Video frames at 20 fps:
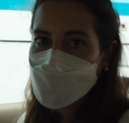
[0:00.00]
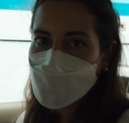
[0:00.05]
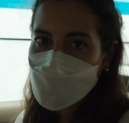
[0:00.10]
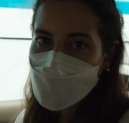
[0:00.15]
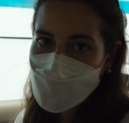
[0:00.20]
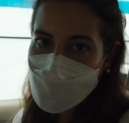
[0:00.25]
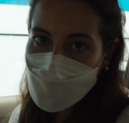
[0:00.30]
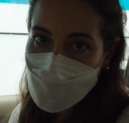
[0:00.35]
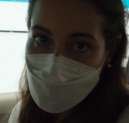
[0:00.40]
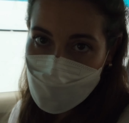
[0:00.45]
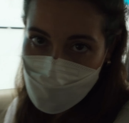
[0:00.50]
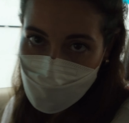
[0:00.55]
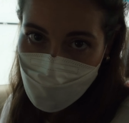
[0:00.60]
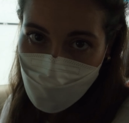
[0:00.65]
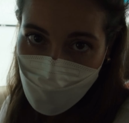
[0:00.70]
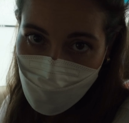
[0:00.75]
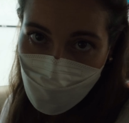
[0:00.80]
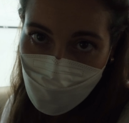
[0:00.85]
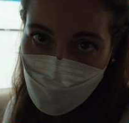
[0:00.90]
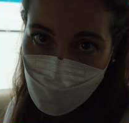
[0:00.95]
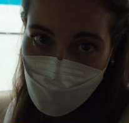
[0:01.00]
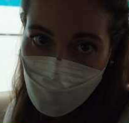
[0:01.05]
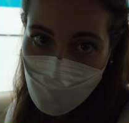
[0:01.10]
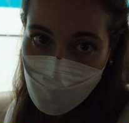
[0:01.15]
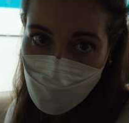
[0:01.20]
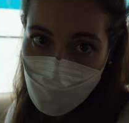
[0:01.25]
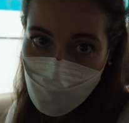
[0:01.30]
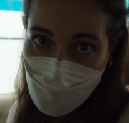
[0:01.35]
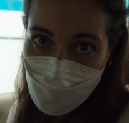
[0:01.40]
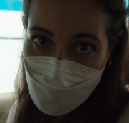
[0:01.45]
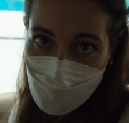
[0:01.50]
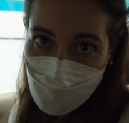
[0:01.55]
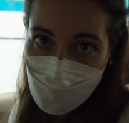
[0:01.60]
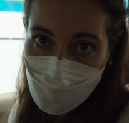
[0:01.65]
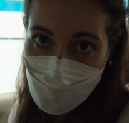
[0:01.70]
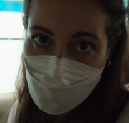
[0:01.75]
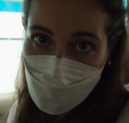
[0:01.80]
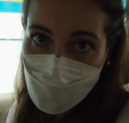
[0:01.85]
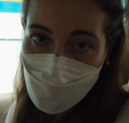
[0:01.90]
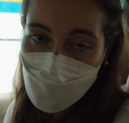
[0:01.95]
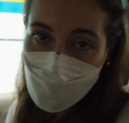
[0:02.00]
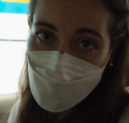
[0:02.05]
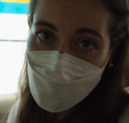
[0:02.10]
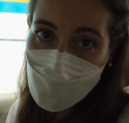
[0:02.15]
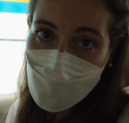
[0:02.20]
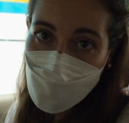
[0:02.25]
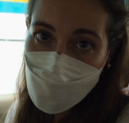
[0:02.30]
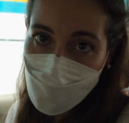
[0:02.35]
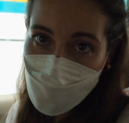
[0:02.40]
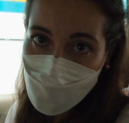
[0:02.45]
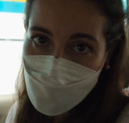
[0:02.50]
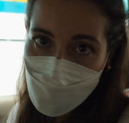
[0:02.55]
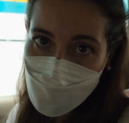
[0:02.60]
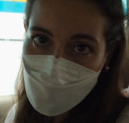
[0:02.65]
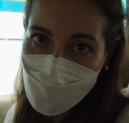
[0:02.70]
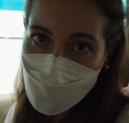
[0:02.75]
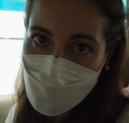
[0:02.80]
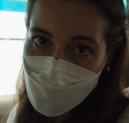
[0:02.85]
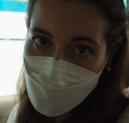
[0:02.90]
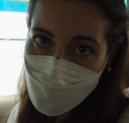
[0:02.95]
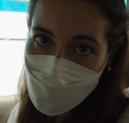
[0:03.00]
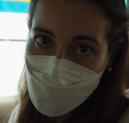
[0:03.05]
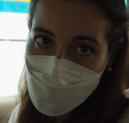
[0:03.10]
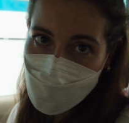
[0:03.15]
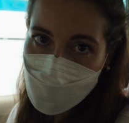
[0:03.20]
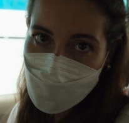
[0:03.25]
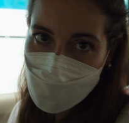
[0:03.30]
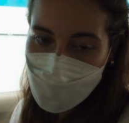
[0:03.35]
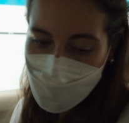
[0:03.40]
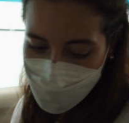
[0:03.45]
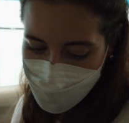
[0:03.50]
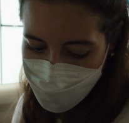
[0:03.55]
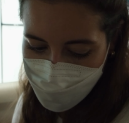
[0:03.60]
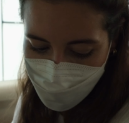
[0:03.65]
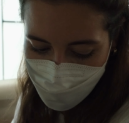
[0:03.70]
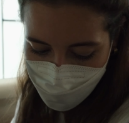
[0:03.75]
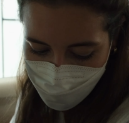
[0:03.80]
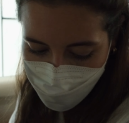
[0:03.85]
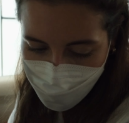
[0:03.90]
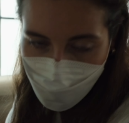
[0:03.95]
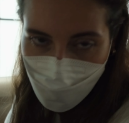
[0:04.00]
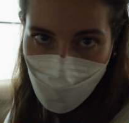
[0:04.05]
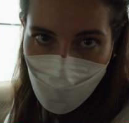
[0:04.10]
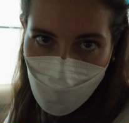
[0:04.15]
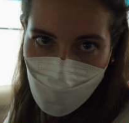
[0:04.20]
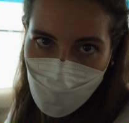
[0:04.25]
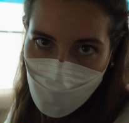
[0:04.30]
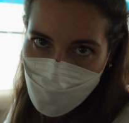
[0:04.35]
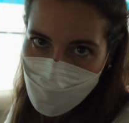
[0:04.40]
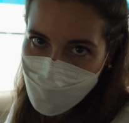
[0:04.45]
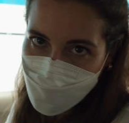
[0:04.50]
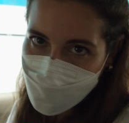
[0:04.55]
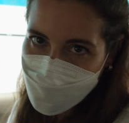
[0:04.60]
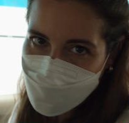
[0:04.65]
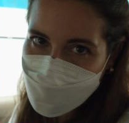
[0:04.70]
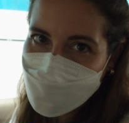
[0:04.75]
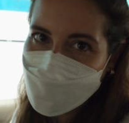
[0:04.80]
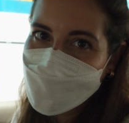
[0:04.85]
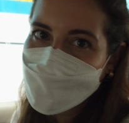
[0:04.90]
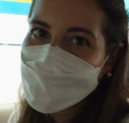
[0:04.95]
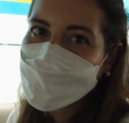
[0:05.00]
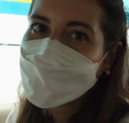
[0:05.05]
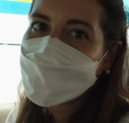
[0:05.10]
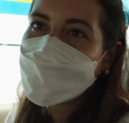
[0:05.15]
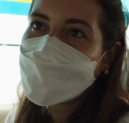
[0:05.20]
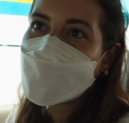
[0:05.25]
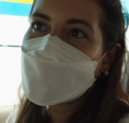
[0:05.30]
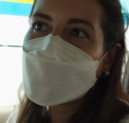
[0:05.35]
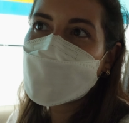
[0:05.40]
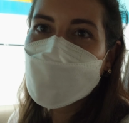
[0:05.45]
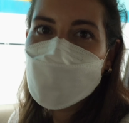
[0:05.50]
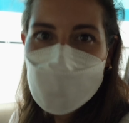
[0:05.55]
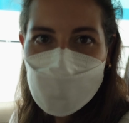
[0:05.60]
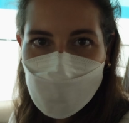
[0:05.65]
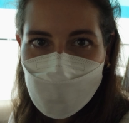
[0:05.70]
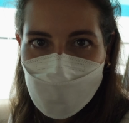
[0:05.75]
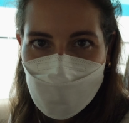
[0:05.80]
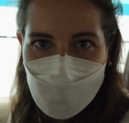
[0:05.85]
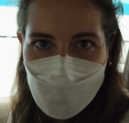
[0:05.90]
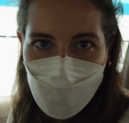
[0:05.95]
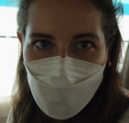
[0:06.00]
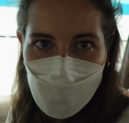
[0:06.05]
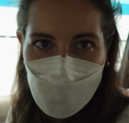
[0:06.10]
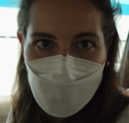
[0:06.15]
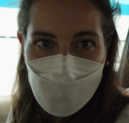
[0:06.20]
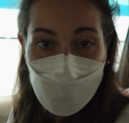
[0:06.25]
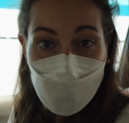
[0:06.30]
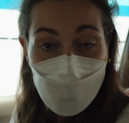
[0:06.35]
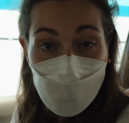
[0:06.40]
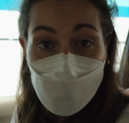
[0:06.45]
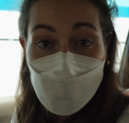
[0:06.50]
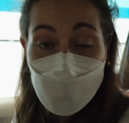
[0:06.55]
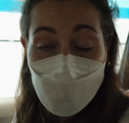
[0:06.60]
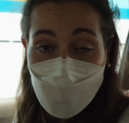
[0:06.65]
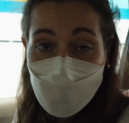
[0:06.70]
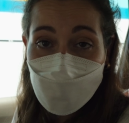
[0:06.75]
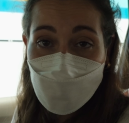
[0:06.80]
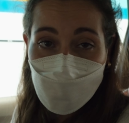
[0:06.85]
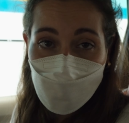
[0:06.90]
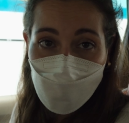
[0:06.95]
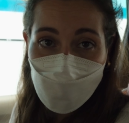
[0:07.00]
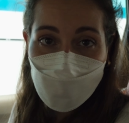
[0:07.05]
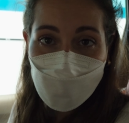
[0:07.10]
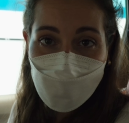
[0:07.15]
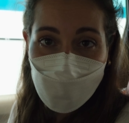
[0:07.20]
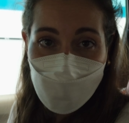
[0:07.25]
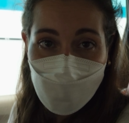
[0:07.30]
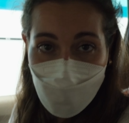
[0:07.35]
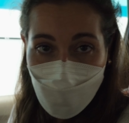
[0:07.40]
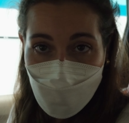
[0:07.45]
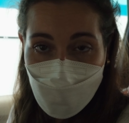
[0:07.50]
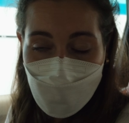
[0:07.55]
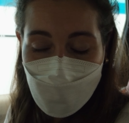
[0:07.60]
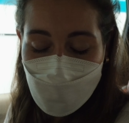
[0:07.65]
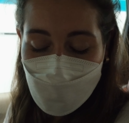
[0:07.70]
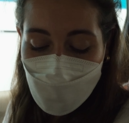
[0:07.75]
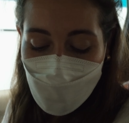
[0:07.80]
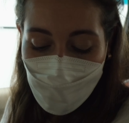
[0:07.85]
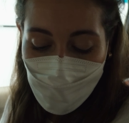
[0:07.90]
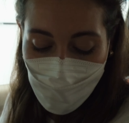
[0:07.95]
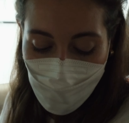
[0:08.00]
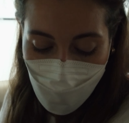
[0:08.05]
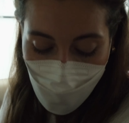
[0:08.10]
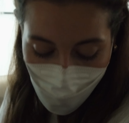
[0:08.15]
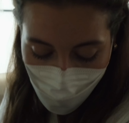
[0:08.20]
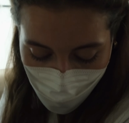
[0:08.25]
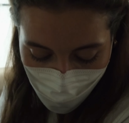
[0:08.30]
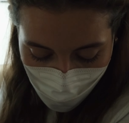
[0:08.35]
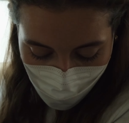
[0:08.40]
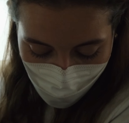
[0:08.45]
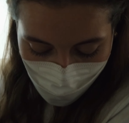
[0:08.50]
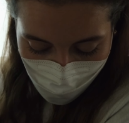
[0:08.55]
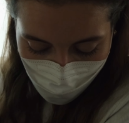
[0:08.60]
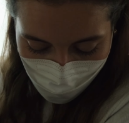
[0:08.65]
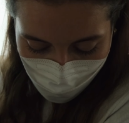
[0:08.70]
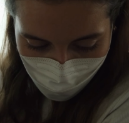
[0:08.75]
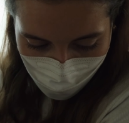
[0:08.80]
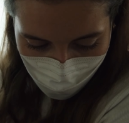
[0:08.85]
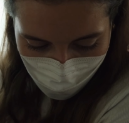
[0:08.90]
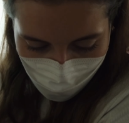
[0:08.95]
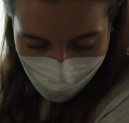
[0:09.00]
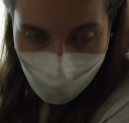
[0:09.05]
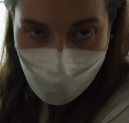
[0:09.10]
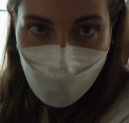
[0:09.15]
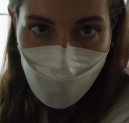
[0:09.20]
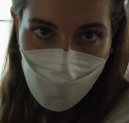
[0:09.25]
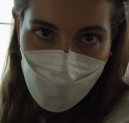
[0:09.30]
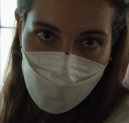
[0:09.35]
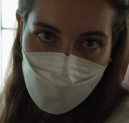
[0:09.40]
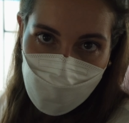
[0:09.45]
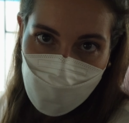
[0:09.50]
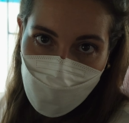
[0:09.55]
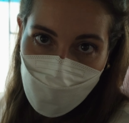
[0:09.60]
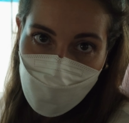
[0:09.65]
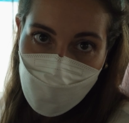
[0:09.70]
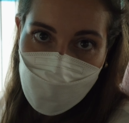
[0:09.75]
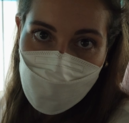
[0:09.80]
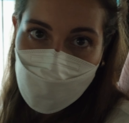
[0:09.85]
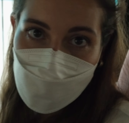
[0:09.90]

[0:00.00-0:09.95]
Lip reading: In 95% of cases, you either have to search for your seatbelt or the buckle. Most of the times, you do find the buckle in the end, but not this time.